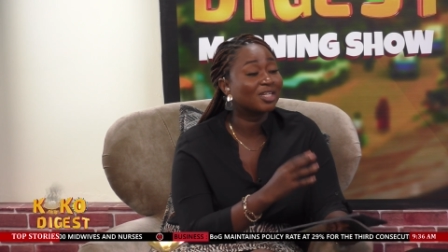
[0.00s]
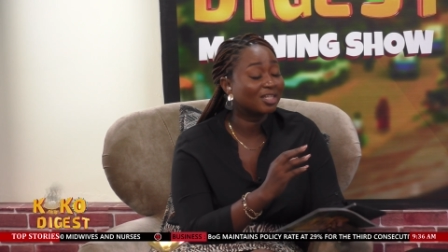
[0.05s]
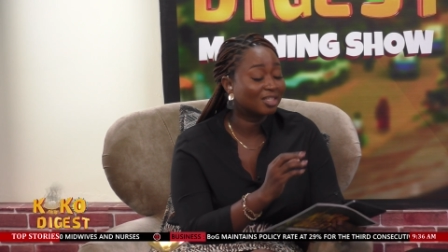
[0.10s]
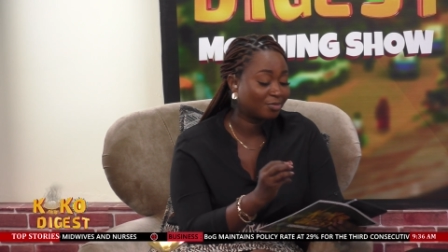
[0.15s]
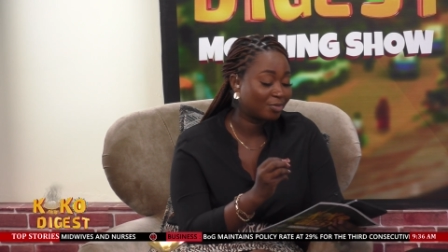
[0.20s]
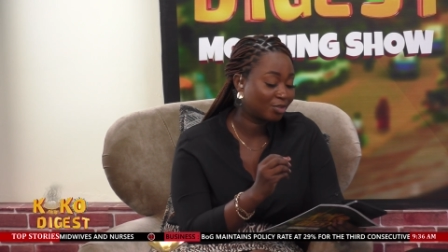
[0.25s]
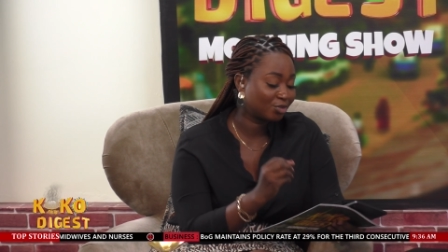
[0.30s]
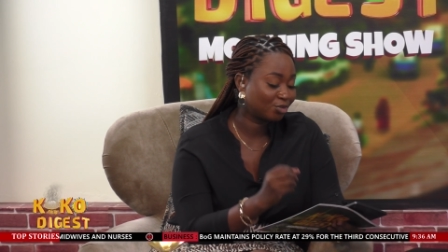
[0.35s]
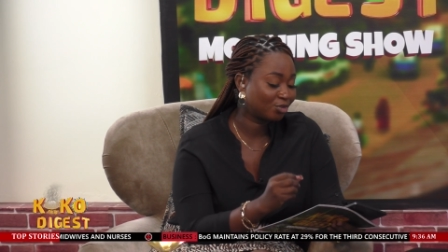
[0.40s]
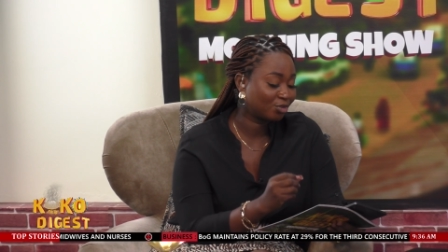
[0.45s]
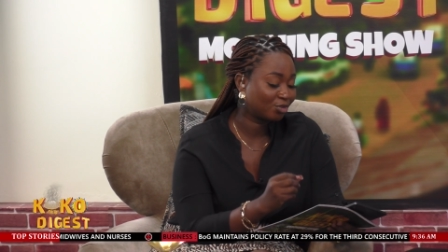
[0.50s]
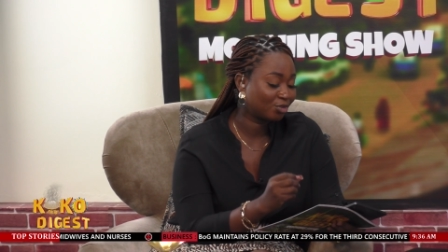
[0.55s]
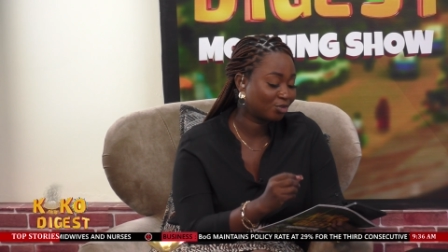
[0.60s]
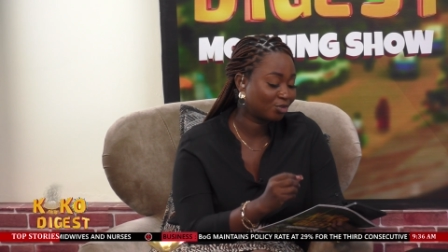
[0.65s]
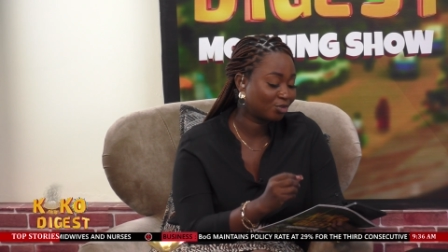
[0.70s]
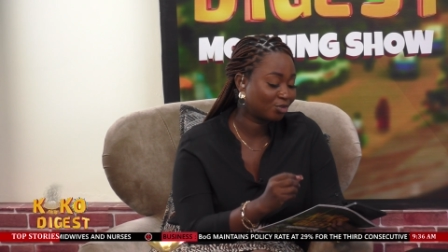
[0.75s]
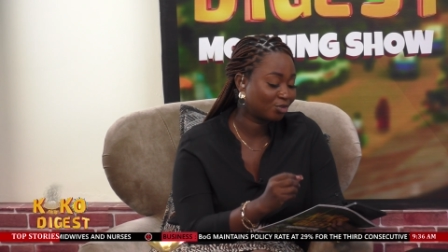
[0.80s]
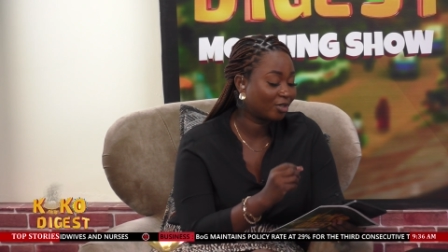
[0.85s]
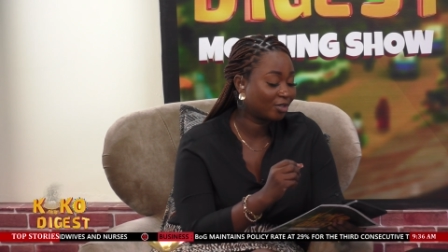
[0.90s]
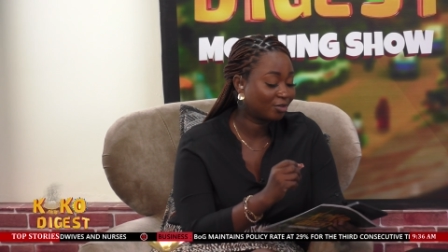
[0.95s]
especially the
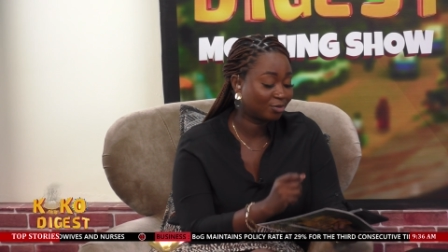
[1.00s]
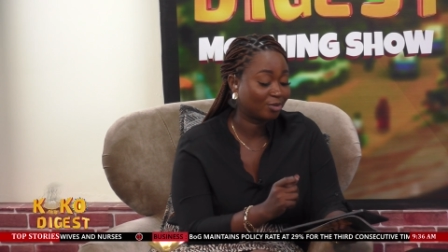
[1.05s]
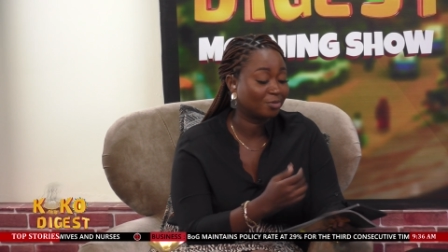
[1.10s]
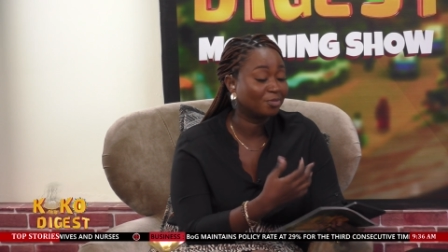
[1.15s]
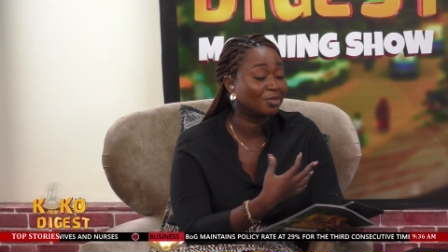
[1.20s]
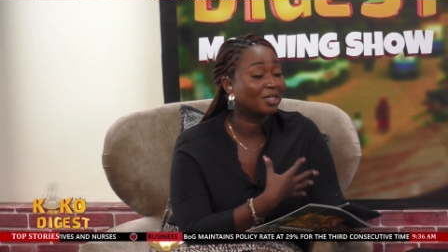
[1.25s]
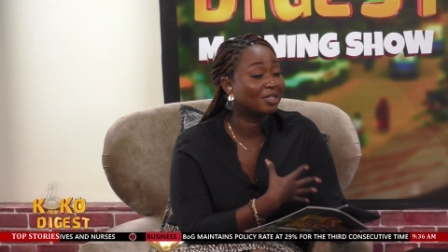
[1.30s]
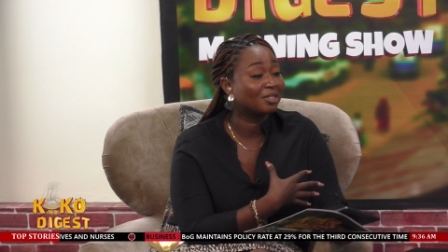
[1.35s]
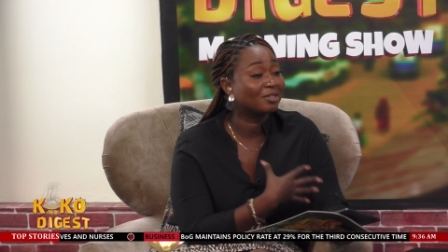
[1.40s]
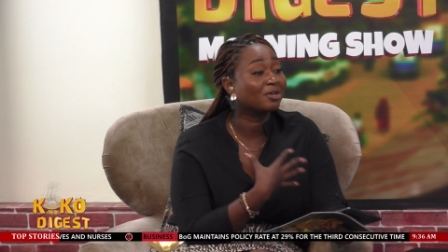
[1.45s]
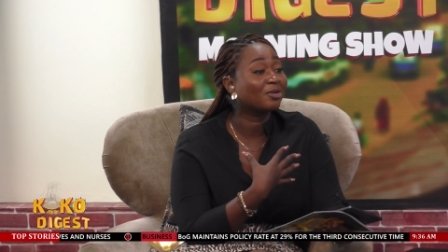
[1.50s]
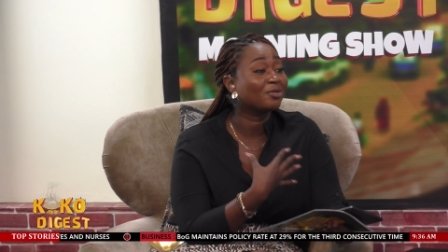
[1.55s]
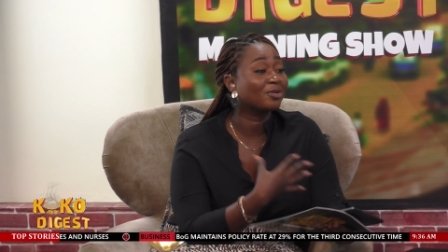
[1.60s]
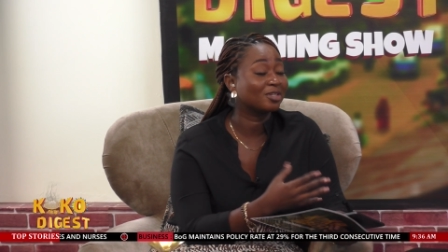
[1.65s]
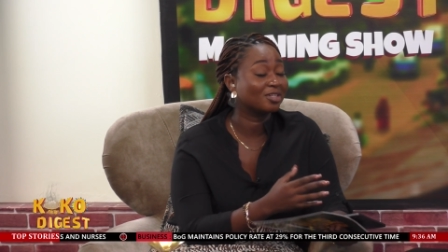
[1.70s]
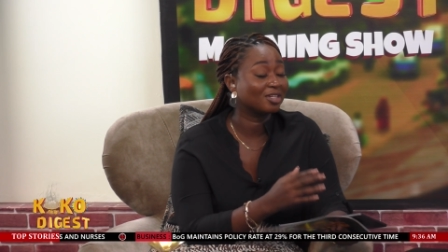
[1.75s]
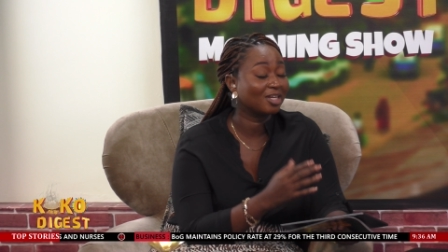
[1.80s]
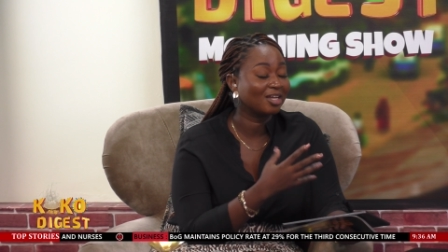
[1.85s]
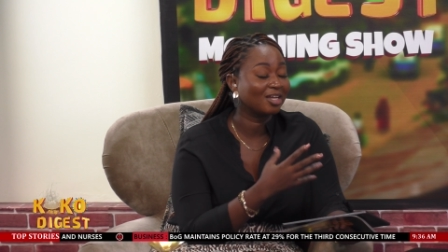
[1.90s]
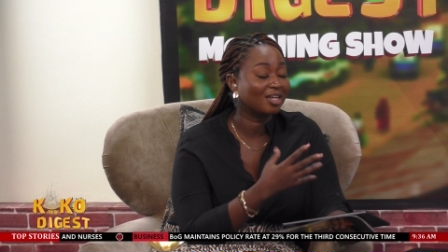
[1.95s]
menstrual health one? I mean, that
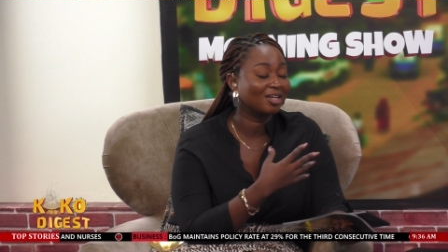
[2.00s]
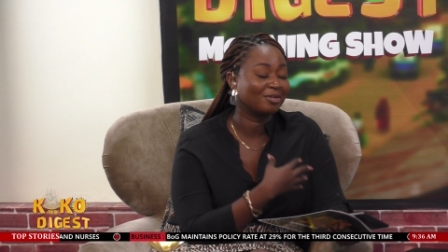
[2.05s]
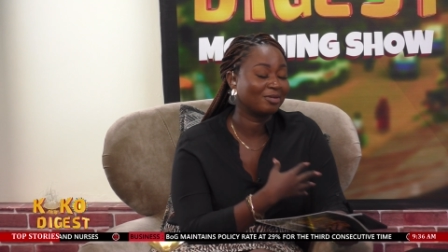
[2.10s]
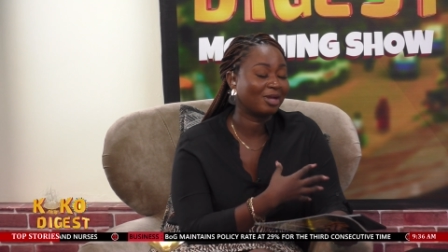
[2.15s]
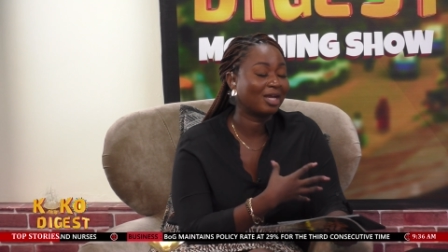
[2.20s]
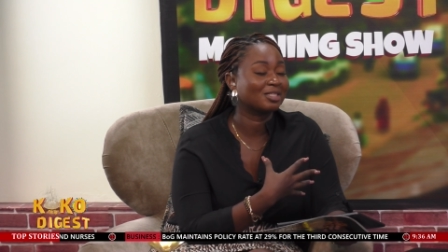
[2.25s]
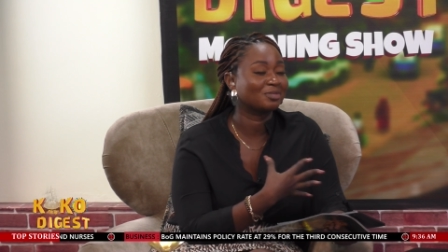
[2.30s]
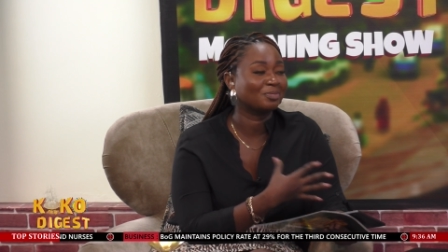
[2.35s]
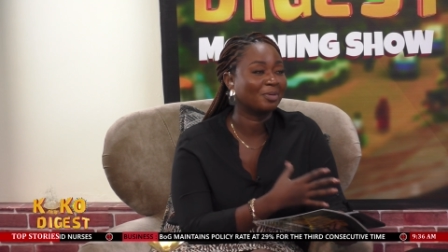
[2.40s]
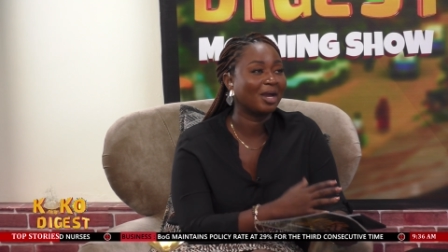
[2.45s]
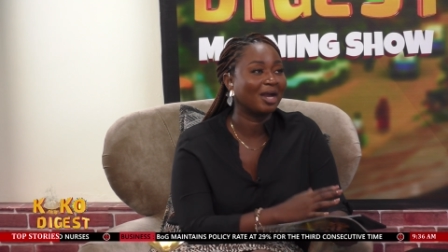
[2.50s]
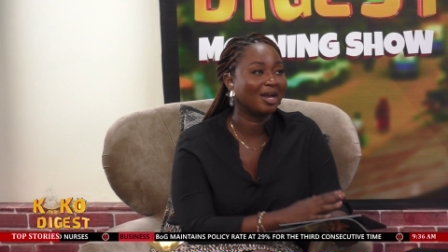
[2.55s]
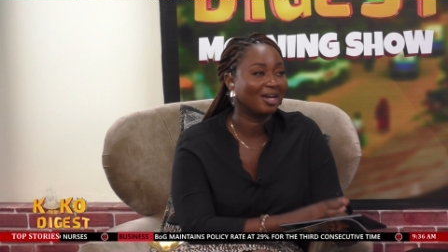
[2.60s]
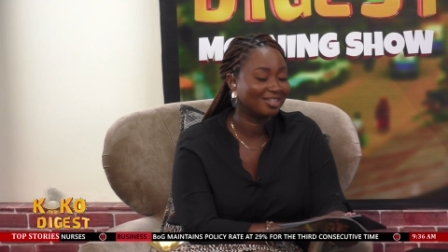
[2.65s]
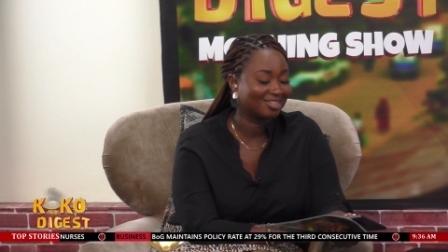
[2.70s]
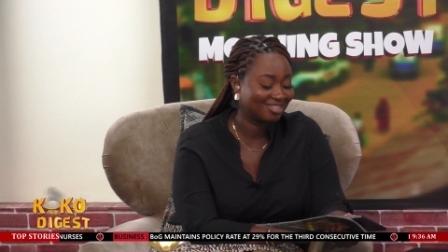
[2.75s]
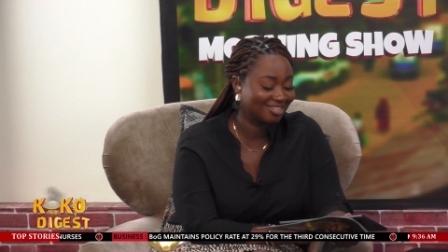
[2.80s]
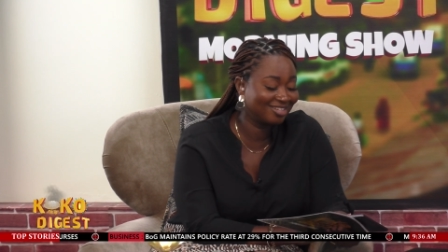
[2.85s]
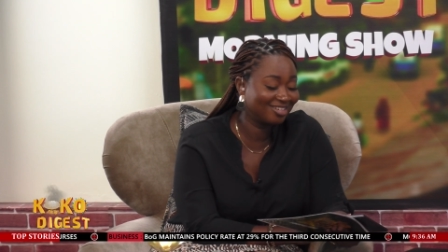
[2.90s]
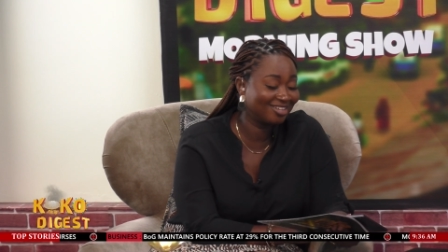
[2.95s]
one has my
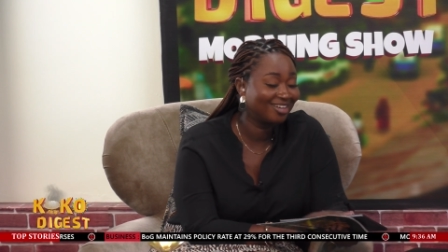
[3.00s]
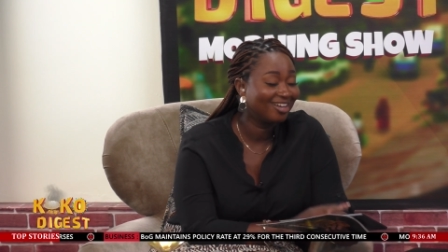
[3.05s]
heart.